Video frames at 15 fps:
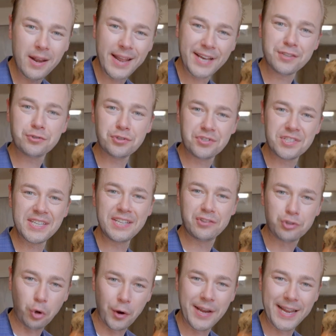likes to see
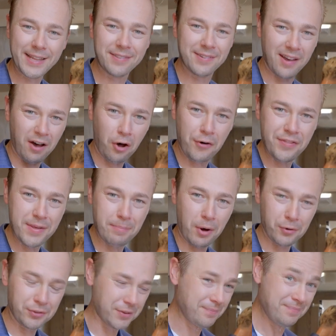toilet on the
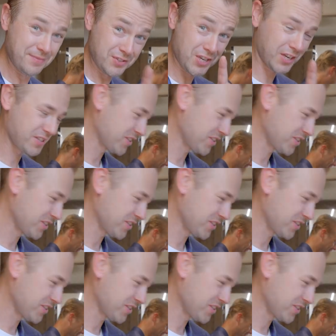boat. Check